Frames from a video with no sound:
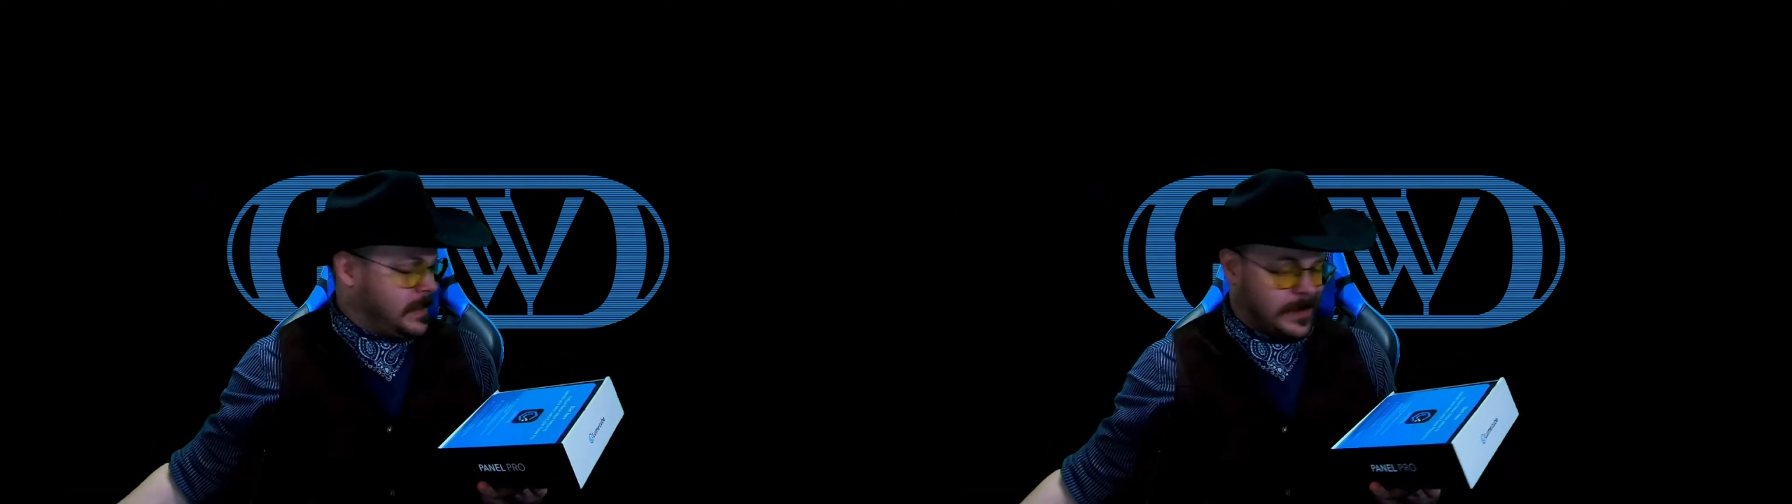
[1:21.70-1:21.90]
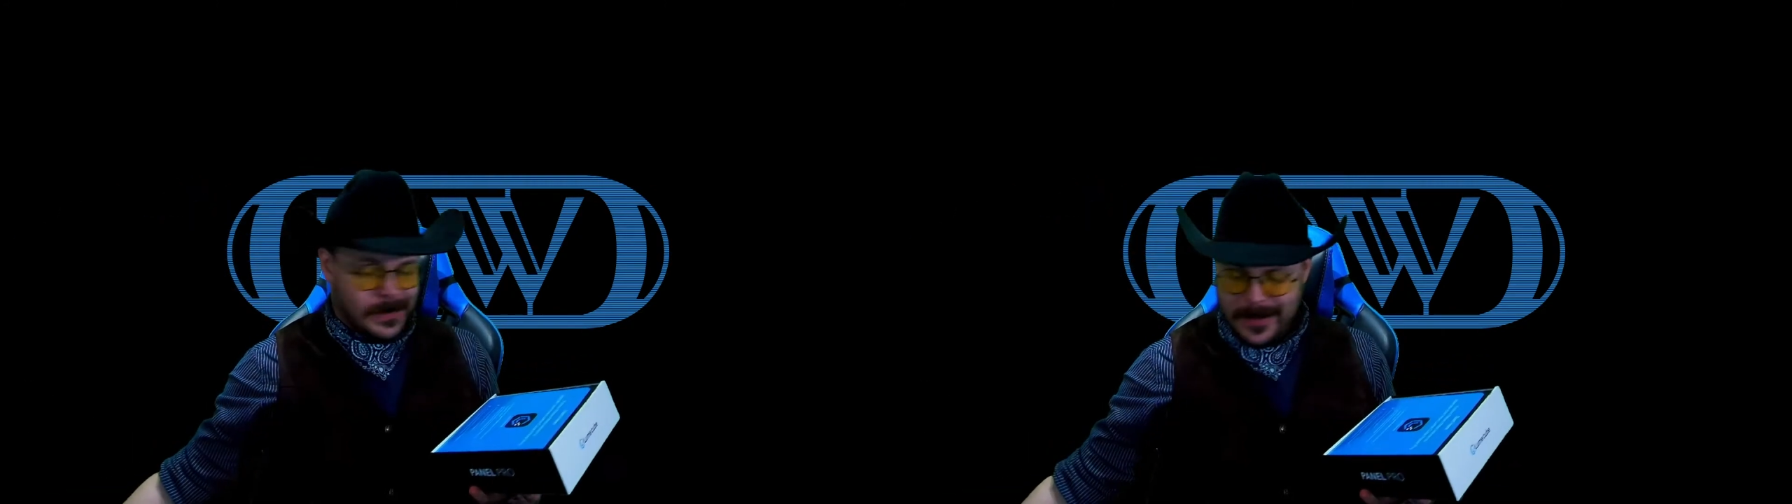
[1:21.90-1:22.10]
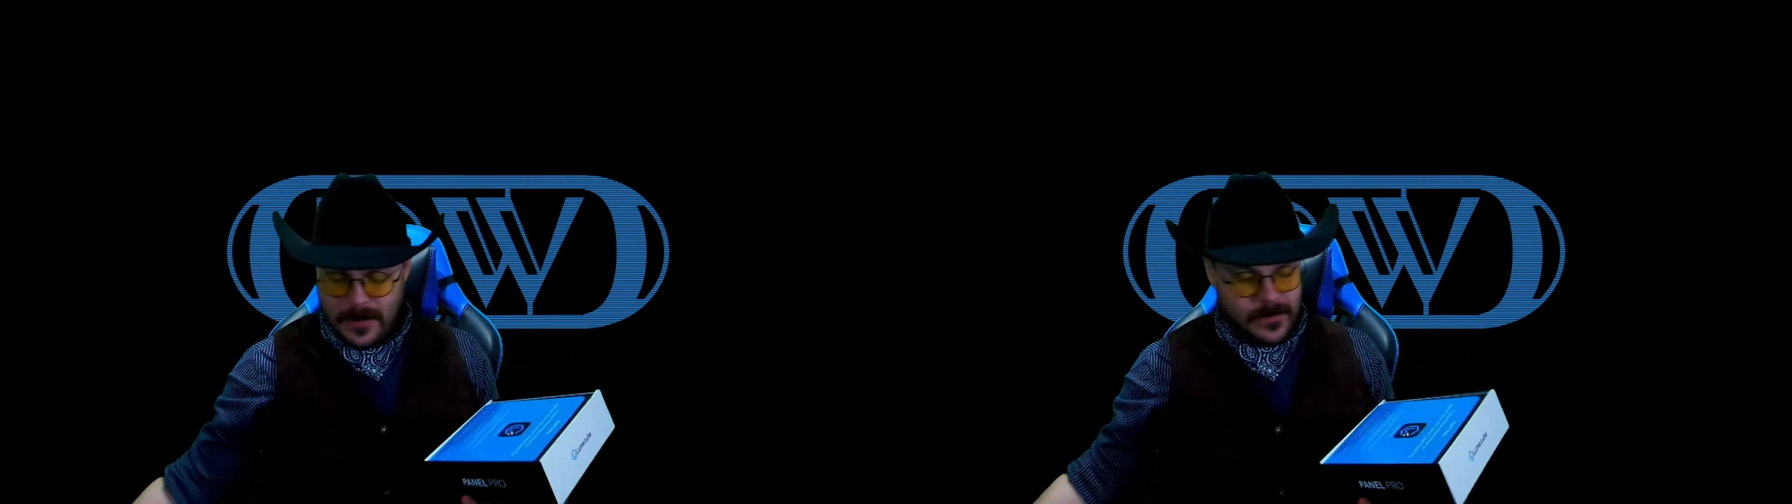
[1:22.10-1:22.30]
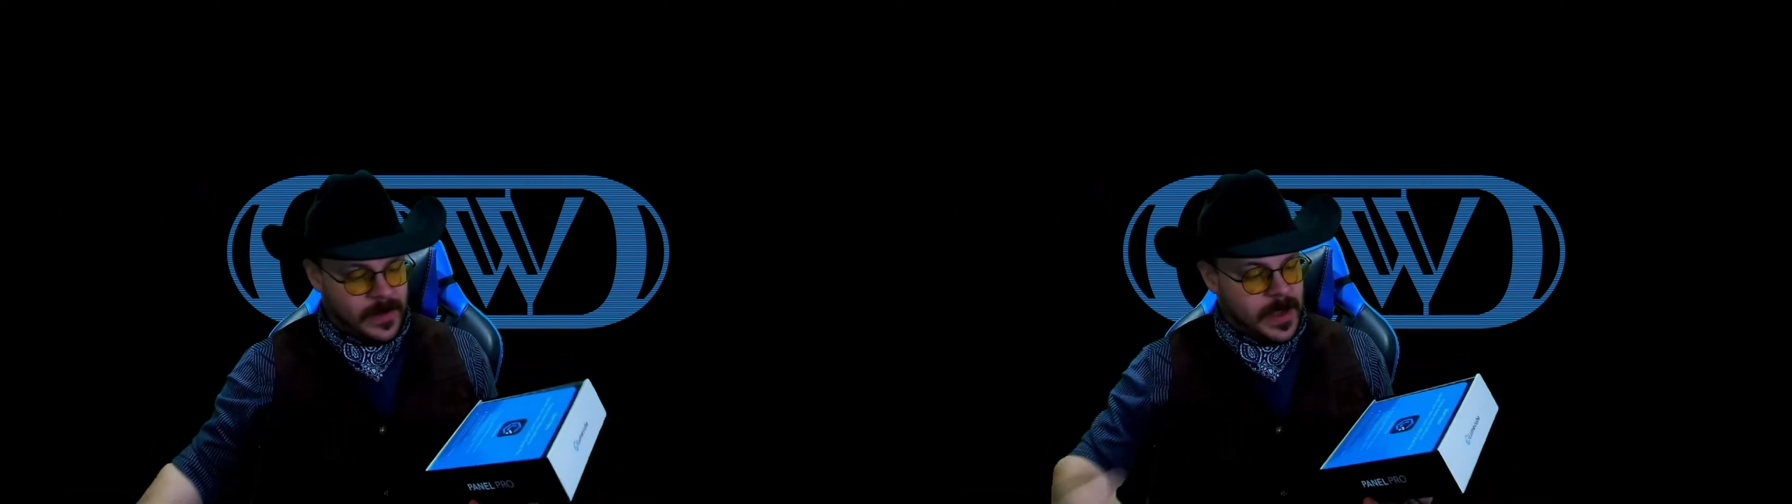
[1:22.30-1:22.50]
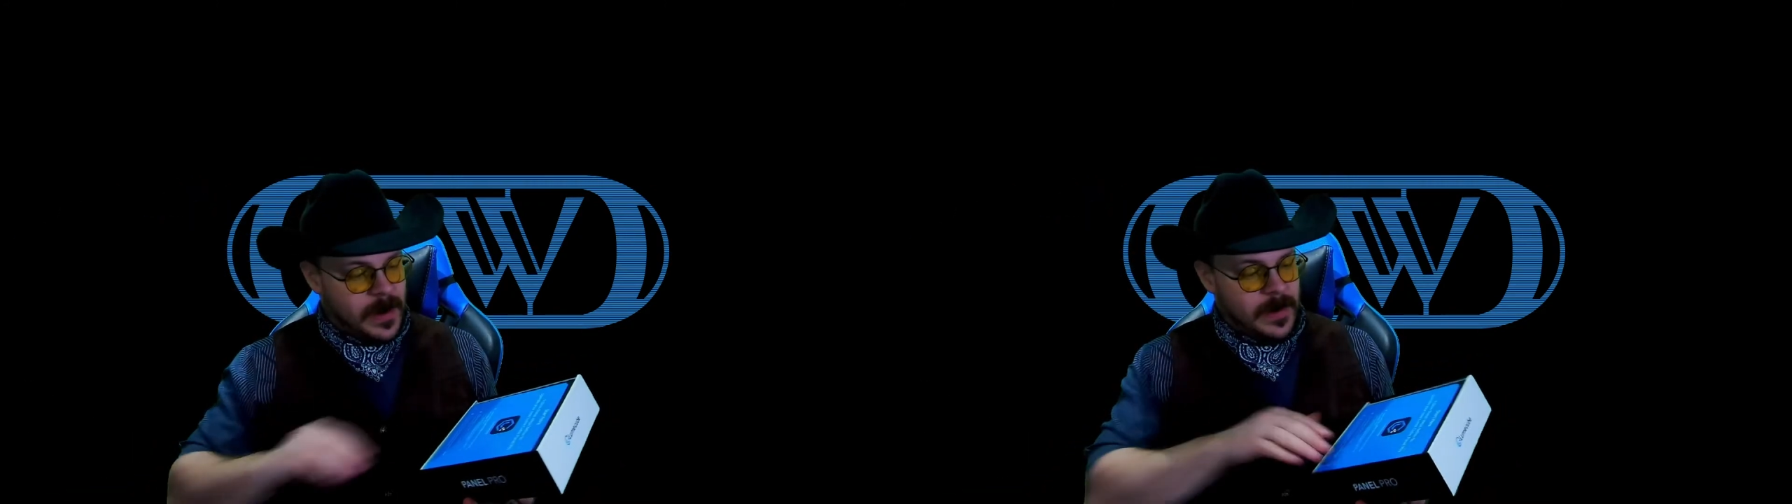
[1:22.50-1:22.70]
Lid over
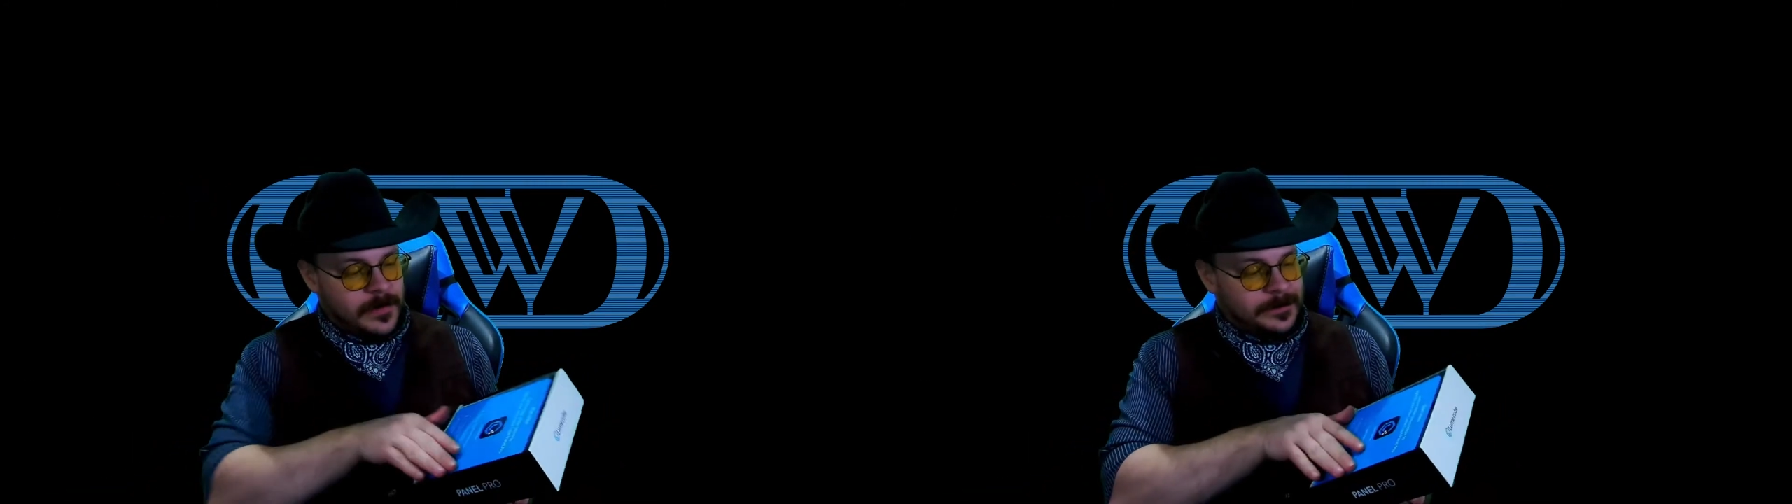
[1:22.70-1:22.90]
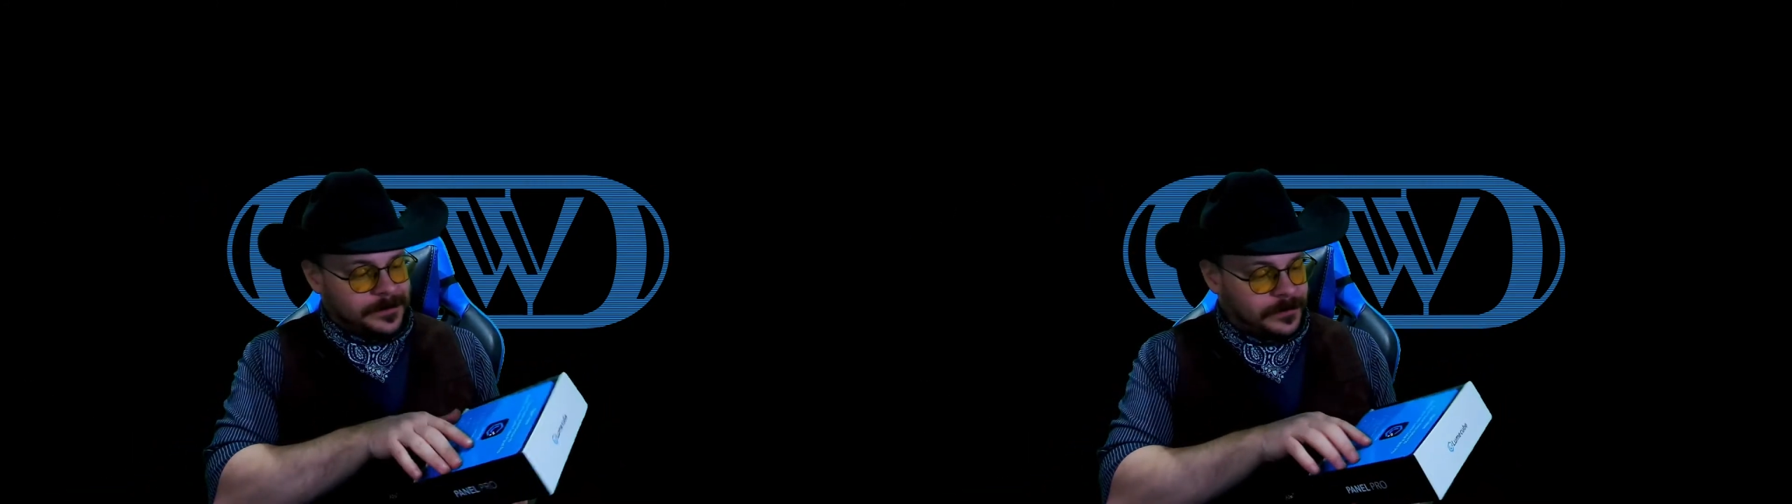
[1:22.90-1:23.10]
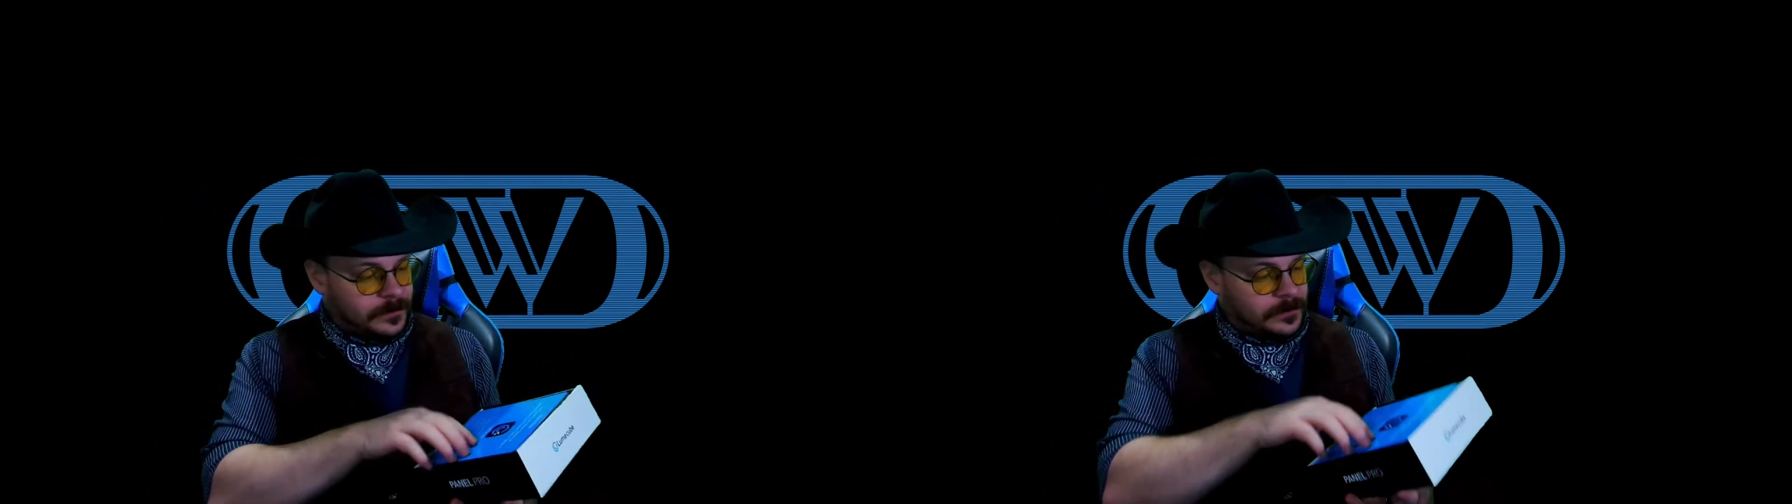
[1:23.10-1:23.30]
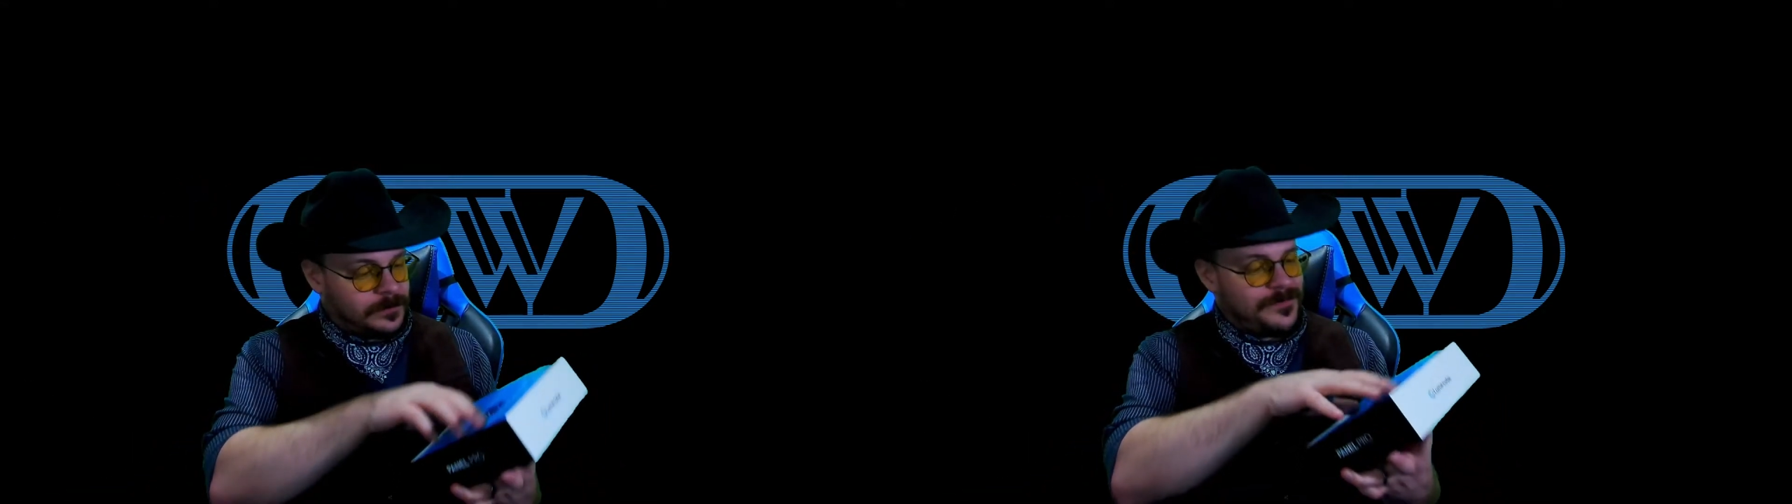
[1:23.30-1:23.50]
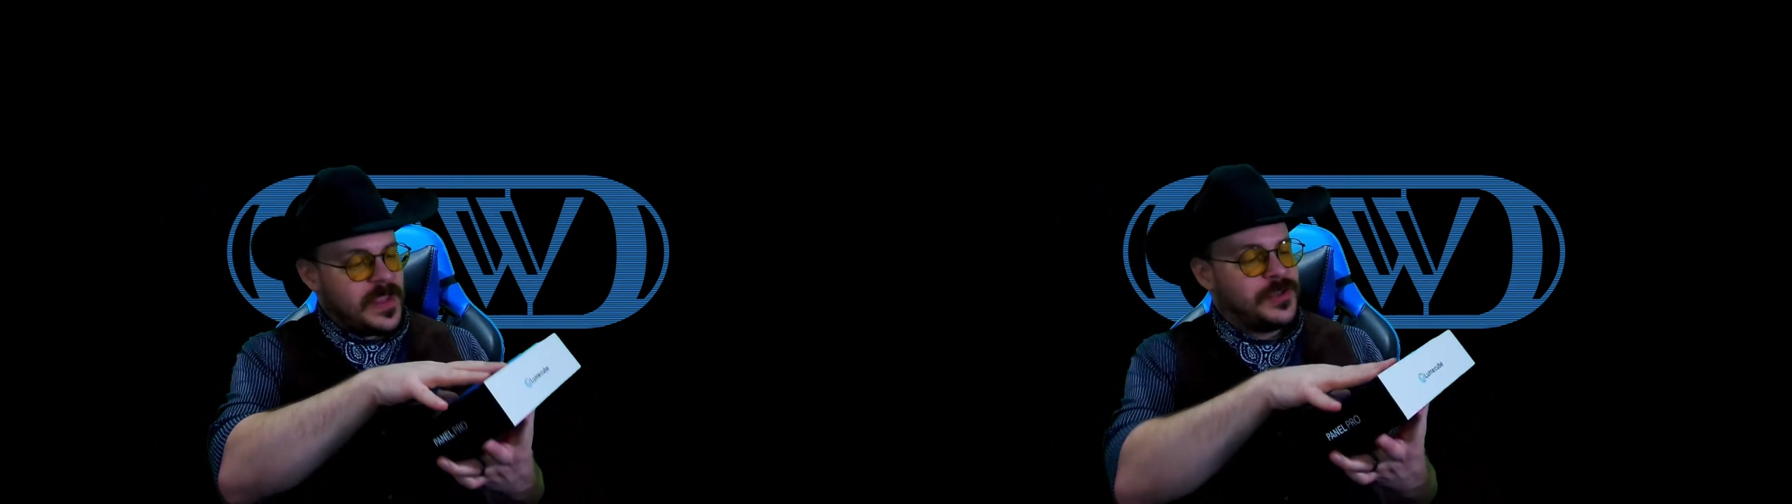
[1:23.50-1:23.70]
there.
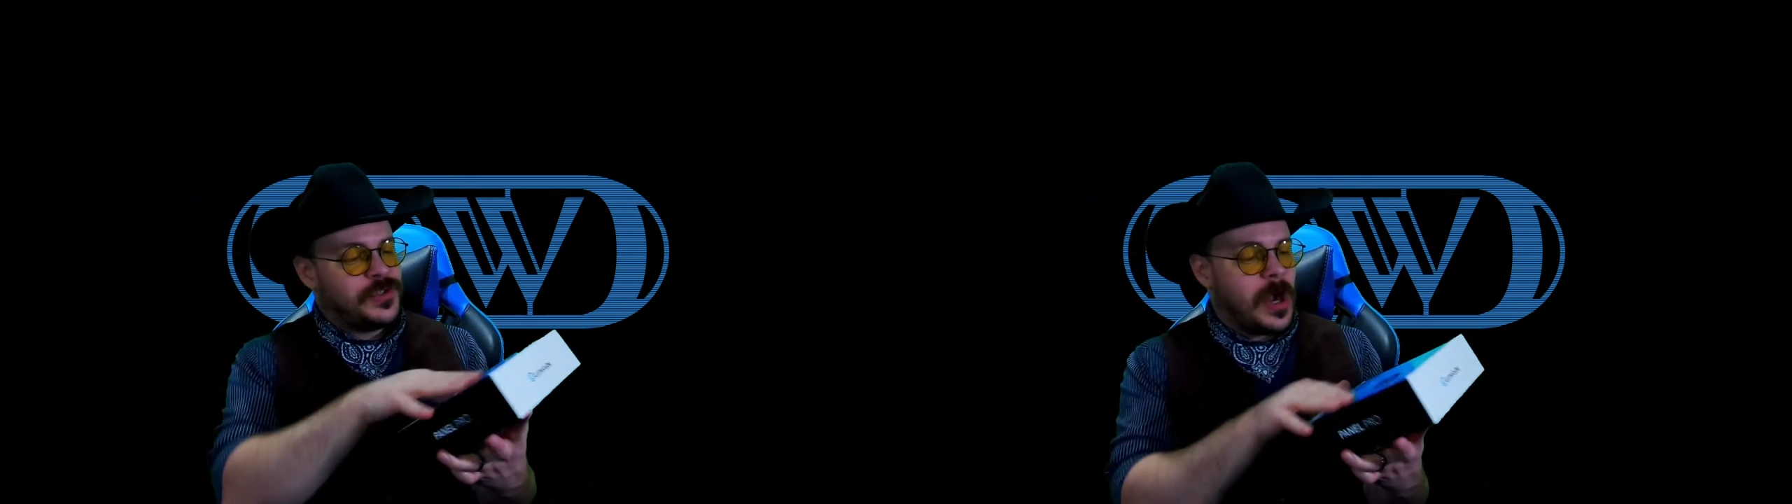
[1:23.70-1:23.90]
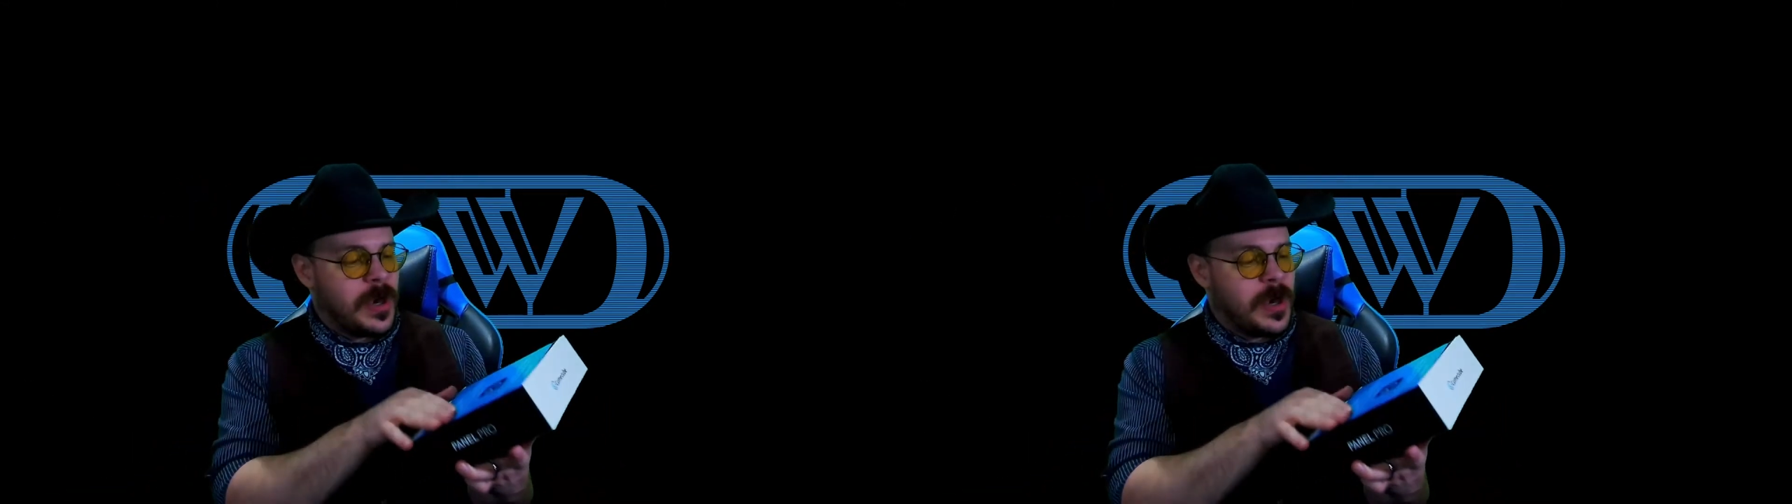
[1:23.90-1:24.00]
Start